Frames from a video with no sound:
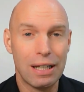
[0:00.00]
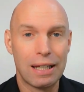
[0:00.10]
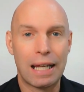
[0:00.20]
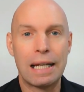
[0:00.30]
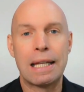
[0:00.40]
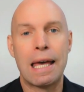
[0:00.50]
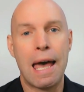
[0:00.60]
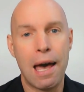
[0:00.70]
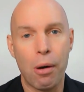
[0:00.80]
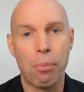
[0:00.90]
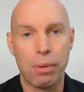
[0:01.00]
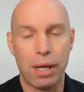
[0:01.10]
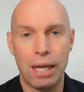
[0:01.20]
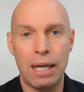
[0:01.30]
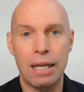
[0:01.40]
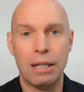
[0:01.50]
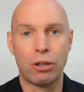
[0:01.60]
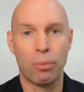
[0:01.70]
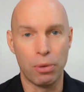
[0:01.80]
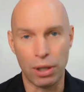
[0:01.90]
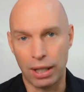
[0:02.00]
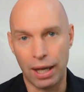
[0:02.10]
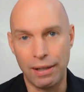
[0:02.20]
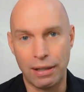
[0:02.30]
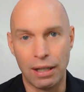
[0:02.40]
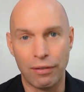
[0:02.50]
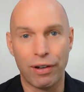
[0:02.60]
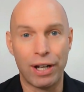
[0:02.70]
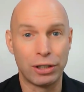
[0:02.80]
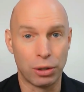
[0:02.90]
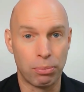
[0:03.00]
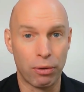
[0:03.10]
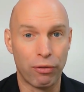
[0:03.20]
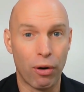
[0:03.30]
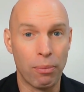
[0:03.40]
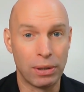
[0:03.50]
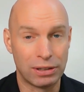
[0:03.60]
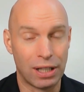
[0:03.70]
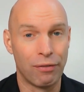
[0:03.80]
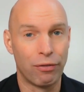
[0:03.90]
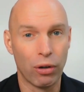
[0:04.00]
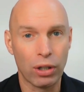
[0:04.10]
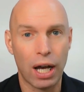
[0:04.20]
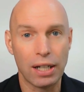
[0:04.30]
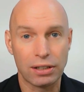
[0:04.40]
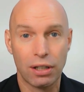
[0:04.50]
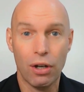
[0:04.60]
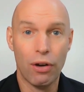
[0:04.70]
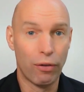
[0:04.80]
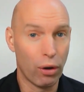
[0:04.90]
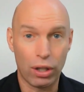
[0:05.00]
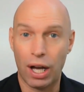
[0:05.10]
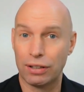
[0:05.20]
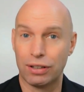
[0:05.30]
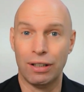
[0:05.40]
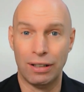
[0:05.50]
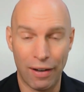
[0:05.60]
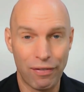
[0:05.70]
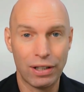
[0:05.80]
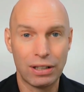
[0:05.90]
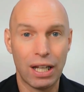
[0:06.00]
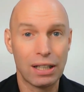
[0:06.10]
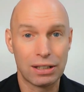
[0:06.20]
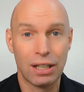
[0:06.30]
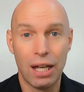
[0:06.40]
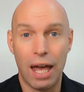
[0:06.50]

Can it help in communicating financial performance and forecast? Forecast, a definite yes.